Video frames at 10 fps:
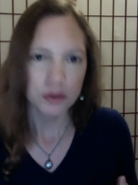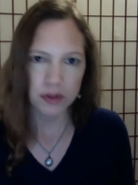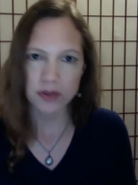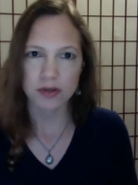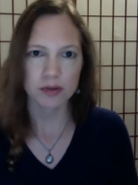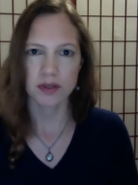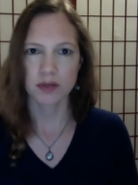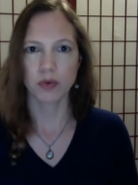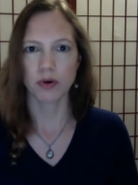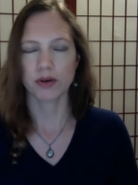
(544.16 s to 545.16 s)
can do this
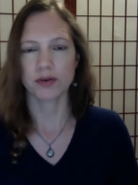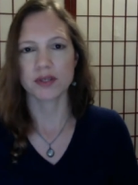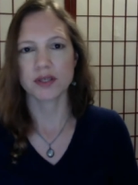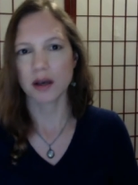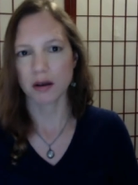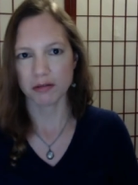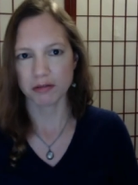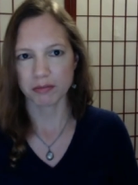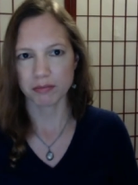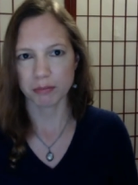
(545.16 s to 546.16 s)
work
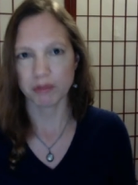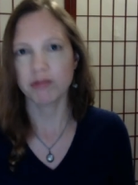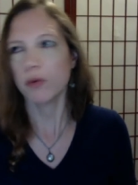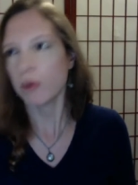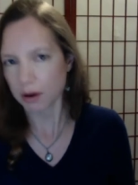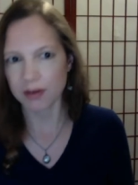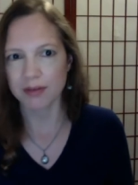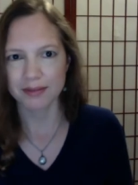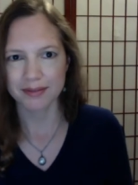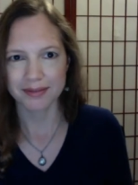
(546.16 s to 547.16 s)
yourself before
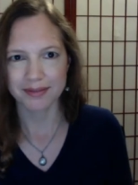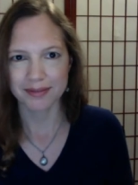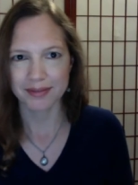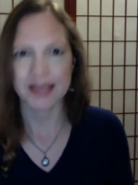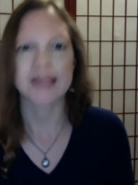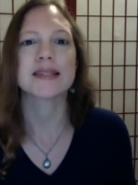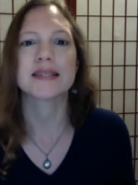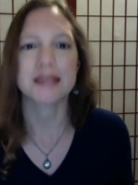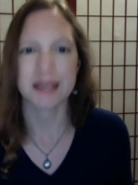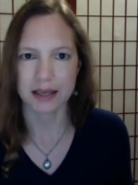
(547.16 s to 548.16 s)
it is
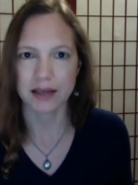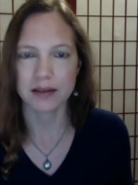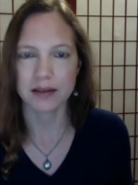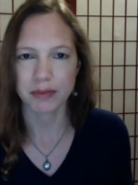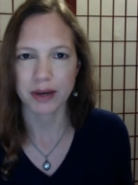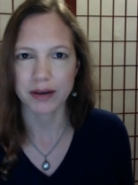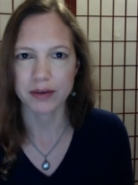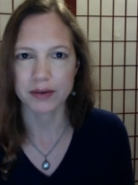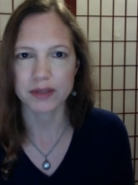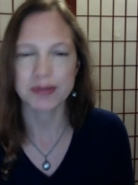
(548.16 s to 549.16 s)
seen by
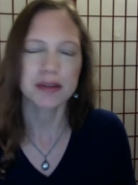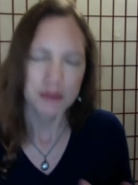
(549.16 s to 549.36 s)
others. I mean,